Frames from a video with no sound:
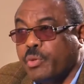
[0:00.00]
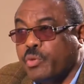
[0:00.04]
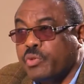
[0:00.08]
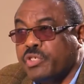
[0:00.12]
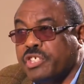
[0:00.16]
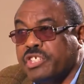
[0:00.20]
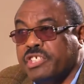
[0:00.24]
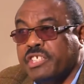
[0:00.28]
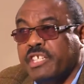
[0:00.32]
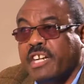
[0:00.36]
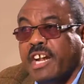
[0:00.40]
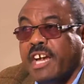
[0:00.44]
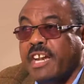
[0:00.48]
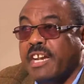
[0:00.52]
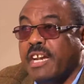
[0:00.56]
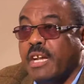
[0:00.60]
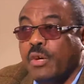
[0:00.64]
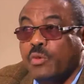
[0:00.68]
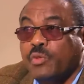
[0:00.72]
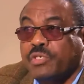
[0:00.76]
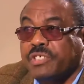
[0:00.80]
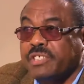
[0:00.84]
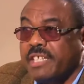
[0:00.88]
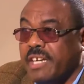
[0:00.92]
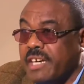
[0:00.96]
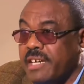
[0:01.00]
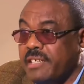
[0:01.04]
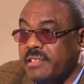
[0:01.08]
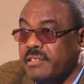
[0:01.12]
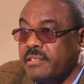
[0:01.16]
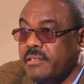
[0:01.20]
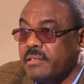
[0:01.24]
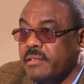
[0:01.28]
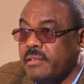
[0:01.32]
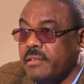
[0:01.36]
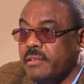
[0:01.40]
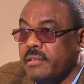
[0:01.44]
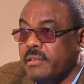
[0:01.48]
procedure allows that,
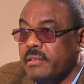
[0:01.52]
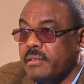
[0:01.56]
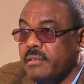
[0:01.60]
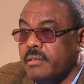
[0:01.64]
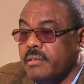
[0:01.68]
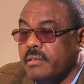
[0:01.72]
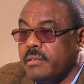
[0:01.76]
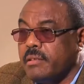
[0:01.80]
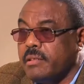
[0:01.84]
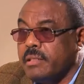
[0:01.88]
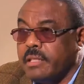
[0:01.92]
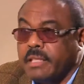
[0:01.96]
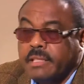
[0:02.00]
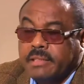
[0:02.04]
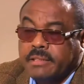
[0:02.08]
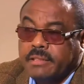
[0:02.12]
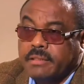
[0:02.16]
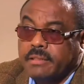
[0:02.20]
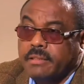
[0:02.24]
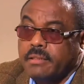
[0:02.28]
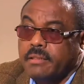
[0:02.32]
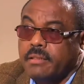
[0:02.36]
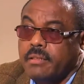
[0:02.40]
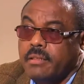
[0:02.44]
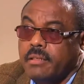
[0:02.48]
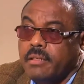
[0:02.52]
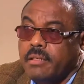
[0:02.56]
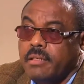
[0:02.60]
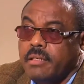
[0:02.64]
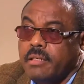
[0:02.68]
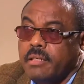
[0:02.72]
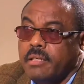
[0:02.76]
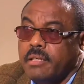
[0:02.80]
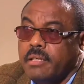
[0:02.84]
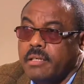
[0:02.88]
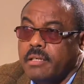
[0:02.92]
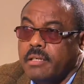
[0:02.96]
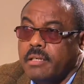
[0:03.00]
yes.
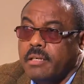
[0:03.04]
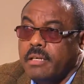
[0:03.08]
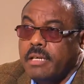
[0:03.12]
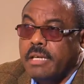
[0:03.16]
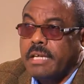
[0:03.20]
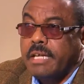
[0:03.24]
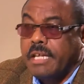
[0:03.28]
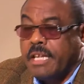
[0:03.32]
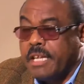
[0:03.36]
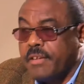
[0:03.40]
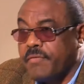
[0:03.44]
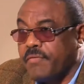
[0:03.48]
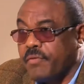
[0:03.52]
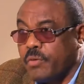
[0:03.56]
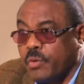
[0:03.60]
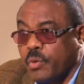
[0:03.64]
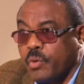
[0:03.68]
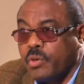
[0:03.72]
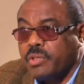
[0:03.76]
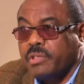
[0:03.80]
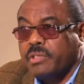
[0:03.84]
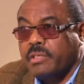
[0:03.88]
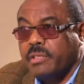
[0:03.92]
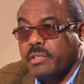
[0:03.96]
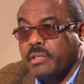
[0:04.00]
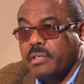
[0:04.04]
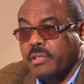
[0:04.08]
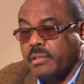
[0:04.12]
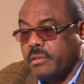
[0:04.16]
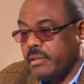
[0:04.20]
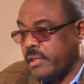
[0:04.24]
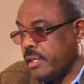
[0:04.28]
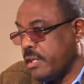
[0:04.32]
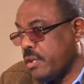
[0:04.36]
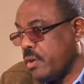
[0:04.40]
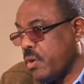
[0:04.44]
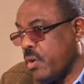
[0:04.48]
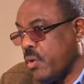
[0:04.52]
If not,
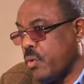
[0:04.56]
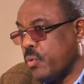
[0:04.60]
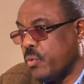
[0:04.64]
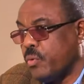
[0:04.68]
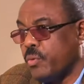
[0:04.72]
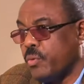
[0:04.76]
then no.